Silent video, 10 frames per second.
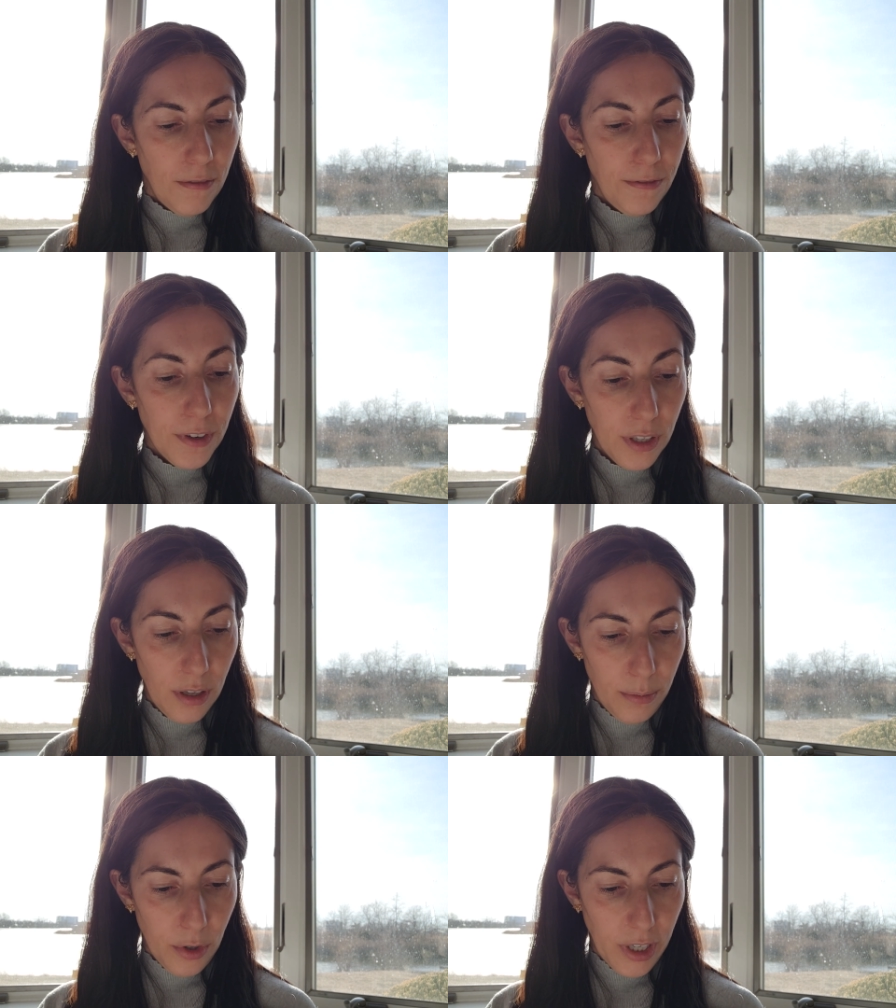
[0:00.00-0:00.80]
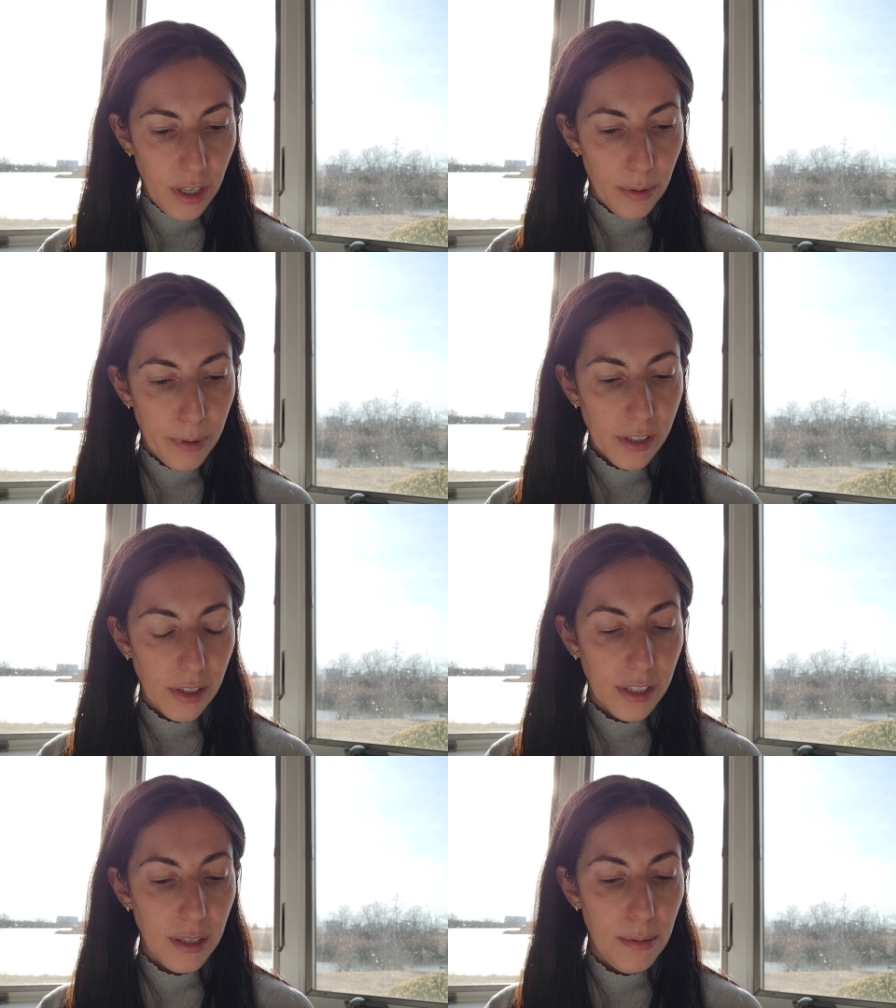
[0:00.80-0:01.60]
Furthermore, your books
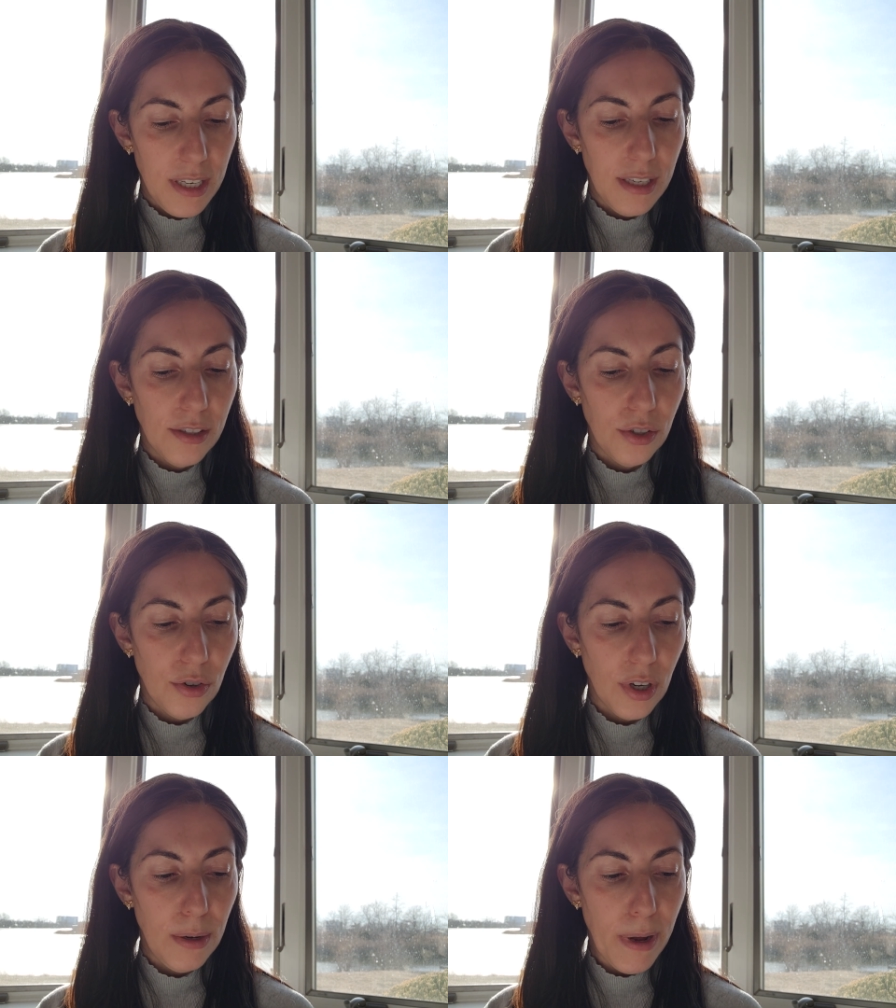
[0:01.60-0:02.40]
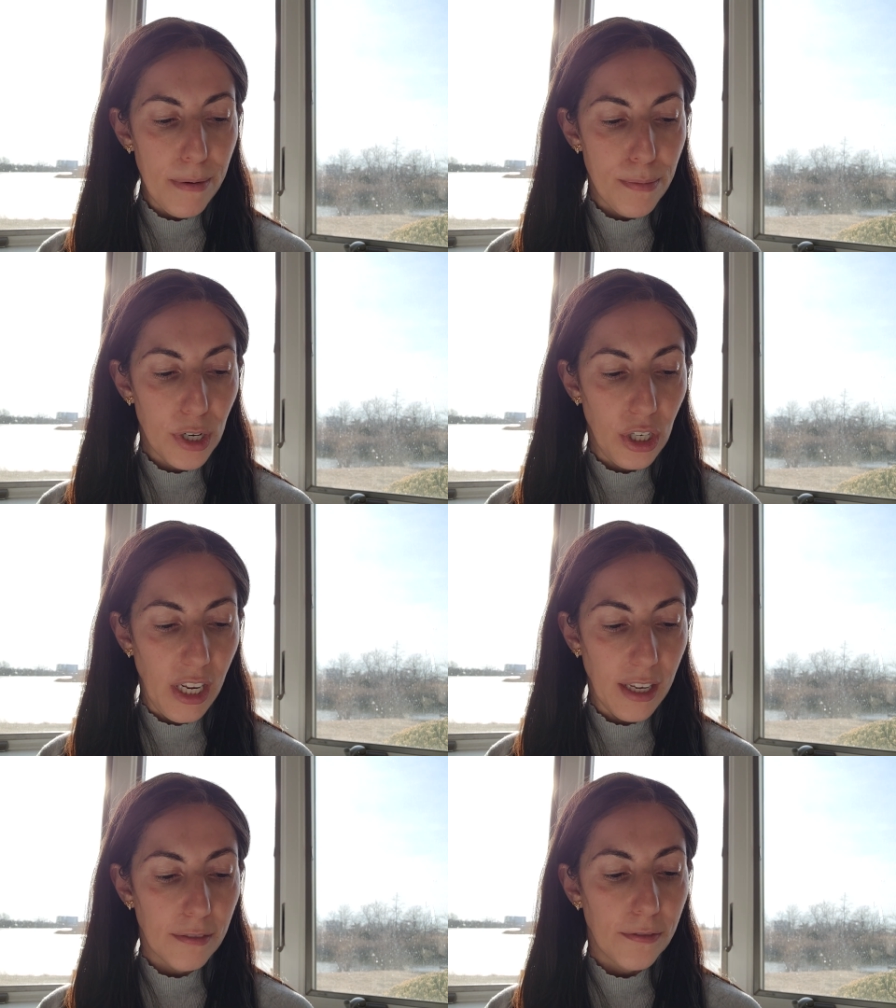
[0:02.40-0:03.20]
are to be destroyed by
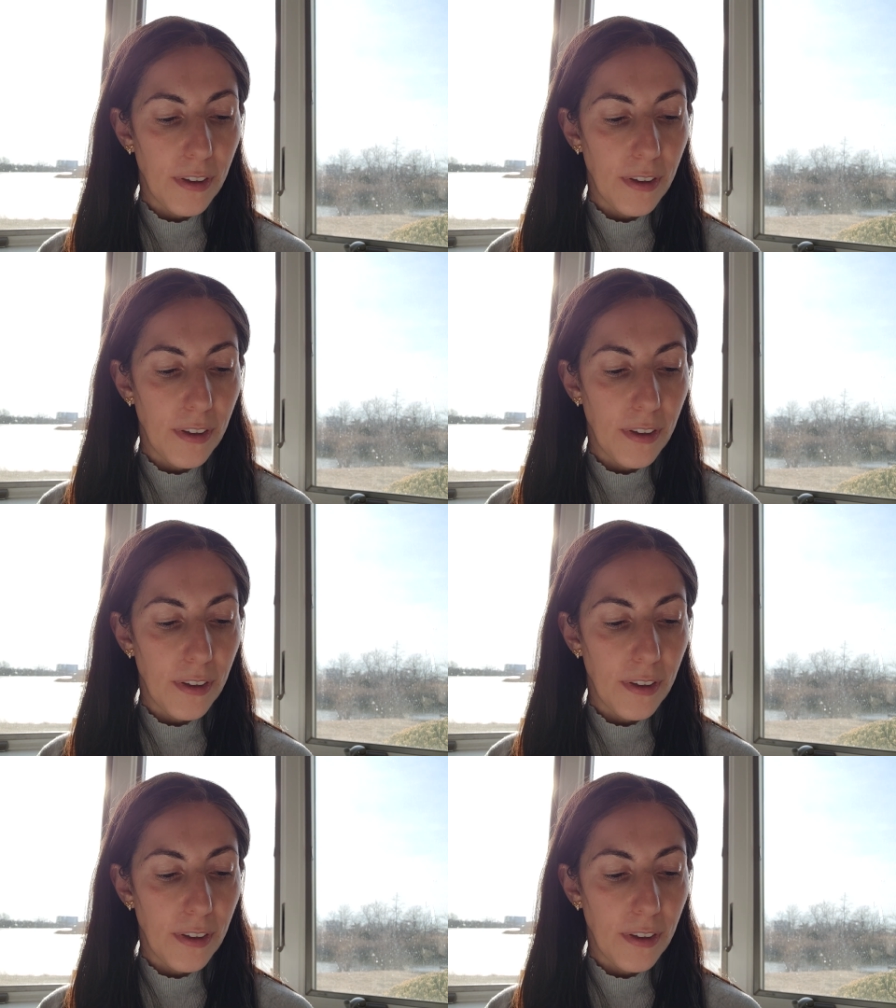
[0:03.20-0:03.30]
burning.